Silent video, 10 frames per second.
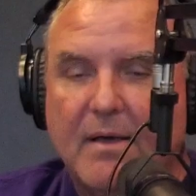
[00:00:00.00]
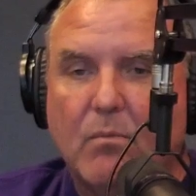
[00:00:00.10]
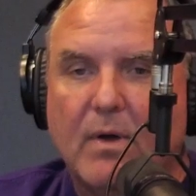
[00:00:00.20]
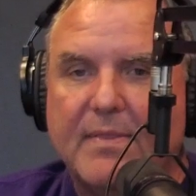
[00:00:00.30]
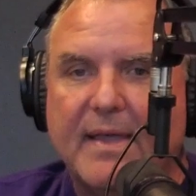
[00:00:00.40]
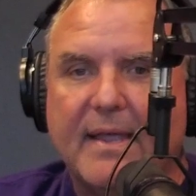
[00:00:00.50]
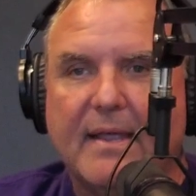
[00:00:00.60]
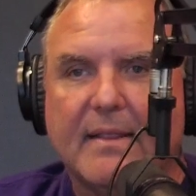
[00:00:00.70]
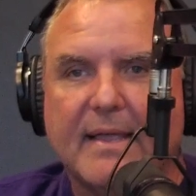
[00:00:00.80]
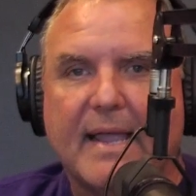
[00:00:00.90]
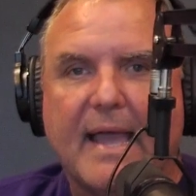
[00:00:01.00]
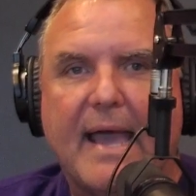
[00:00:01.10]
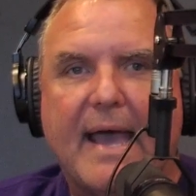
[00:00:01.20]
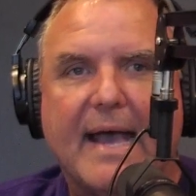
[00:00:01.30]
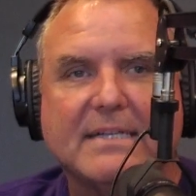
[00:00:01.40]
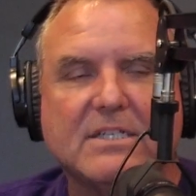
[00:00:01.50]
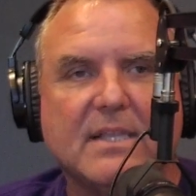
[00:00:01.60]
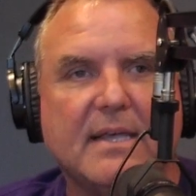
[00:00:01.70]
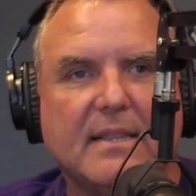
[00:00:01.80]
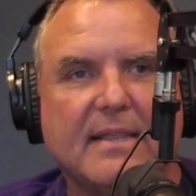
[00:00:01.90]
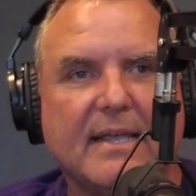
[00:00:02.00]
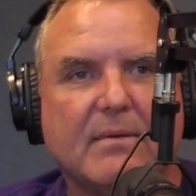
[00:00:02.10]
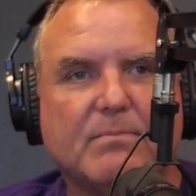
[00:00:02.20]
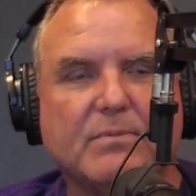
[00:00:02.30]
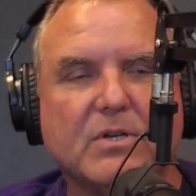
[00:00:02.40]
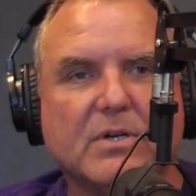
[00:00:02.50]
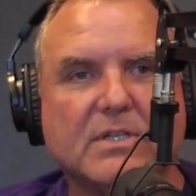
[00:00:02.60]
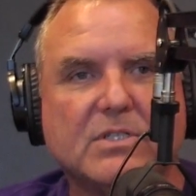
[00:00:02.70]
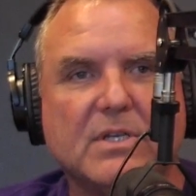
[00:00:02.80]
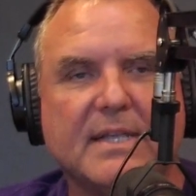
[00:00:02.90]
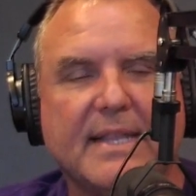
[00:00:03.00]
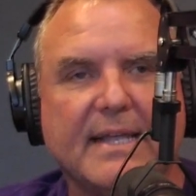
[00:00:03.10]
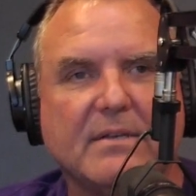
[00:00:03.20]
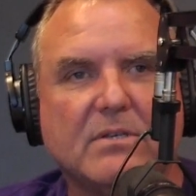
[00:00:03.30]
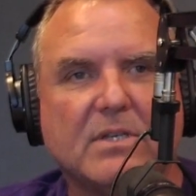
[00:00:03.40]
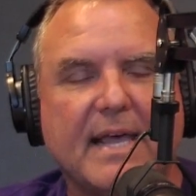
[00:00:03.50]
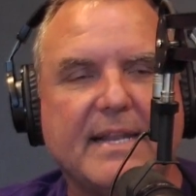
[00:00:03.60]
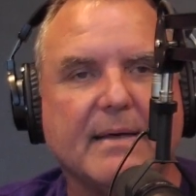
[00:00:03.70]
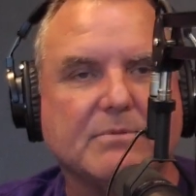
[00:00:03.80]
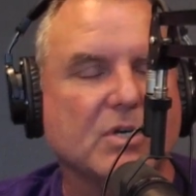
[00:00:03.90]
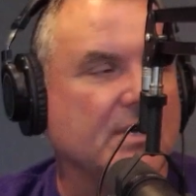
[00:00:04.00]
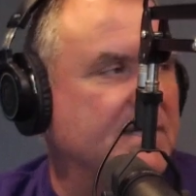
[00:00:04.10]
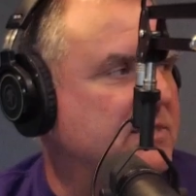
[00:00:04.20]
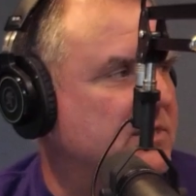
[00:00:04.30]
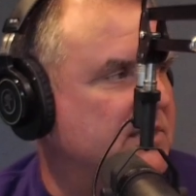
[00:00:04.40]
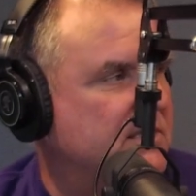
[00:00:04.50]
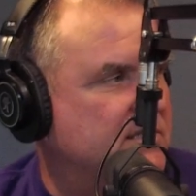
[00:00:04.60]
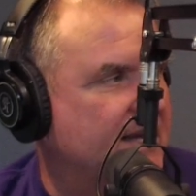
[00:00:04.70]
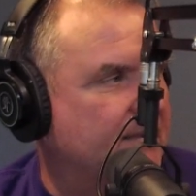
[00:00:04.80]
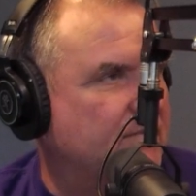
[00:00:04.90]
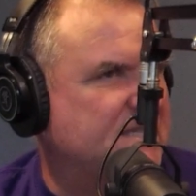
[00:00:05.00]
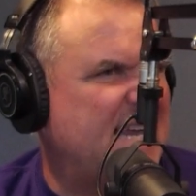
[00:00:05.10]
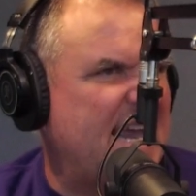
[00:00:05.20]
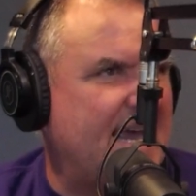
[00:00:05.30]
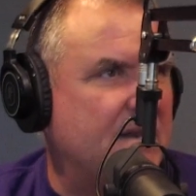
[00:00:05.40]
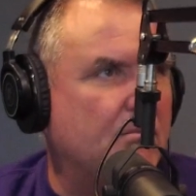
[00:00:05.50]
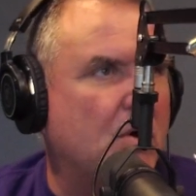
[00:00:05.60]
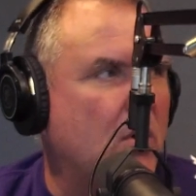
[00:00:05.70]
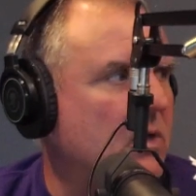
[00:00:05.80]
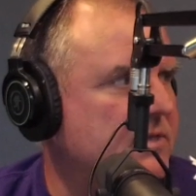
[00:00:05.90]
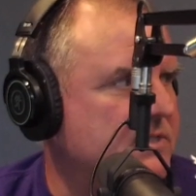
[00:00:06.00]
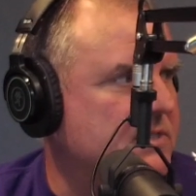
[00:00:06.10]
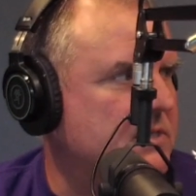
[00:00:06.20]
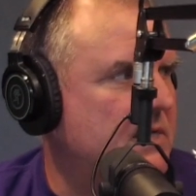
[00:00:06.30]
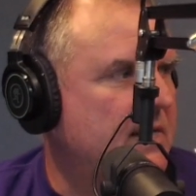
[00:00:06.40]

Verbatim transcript: when they they hatch, they they turn into and they end up turning into these like tan moths. Mm.